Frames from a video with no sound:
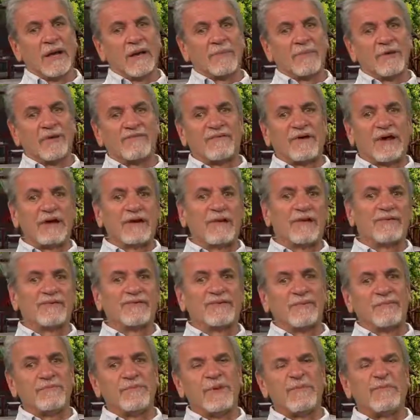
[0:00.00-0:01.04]
But if I go
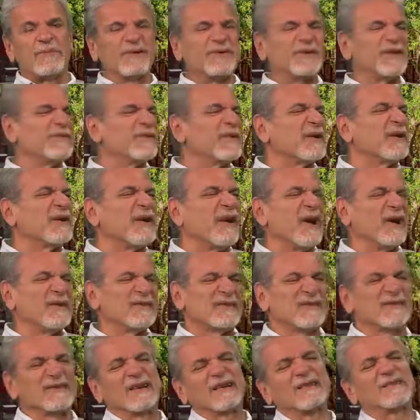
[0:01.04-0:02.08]
to people with different
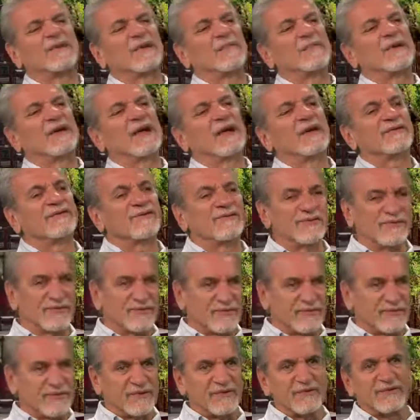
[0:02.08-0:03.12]
causes, like someone had
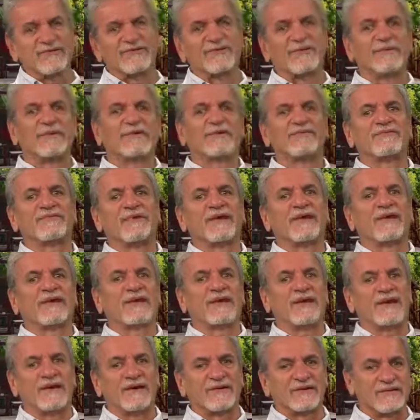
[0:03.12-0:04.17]
surgery, or someone's fighting
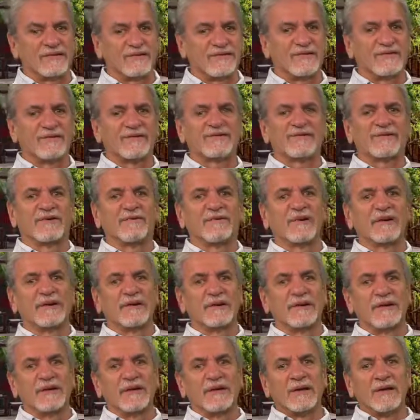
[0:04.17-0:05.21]
cancer, or
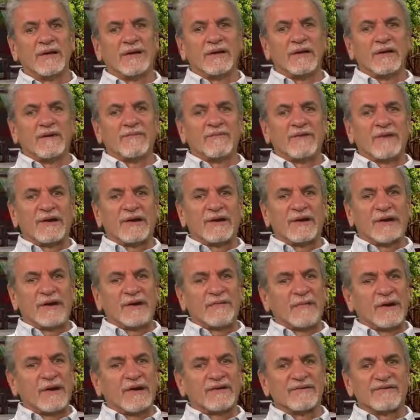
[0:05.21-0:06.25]
someone fighting
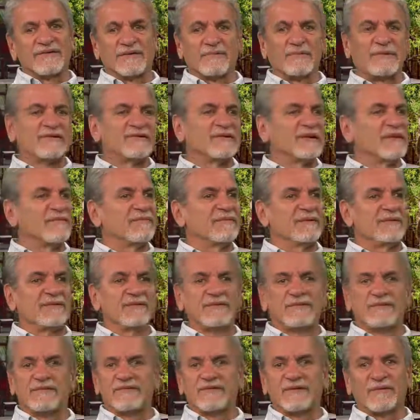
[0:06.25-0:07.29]
MS, someone's
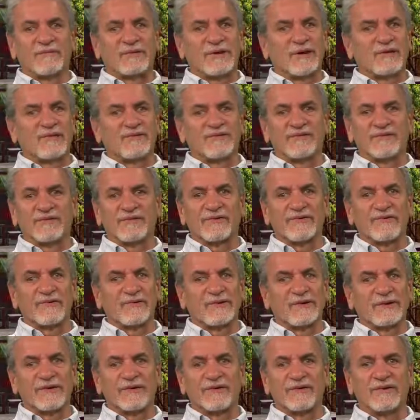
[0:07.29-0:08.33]
having some kind of
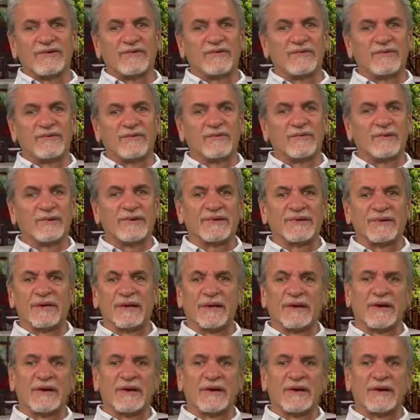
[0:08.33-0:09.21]
surgery to do with